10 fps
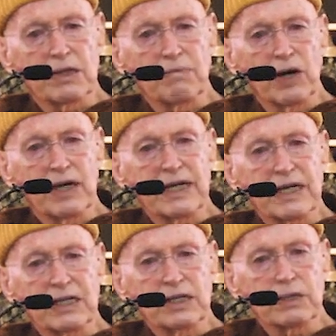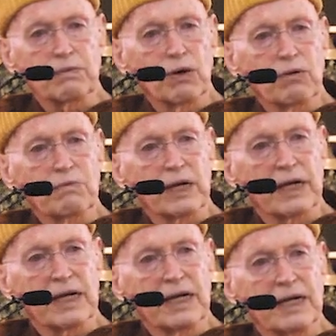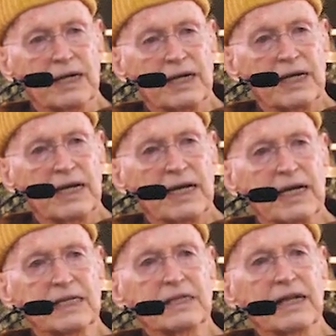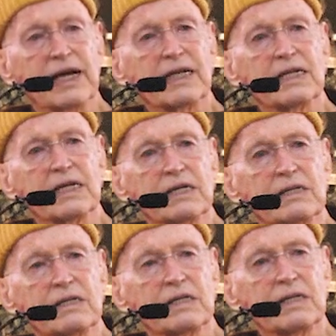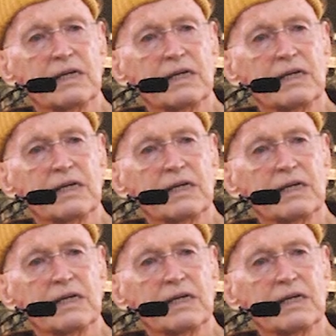The body at this moment is like this.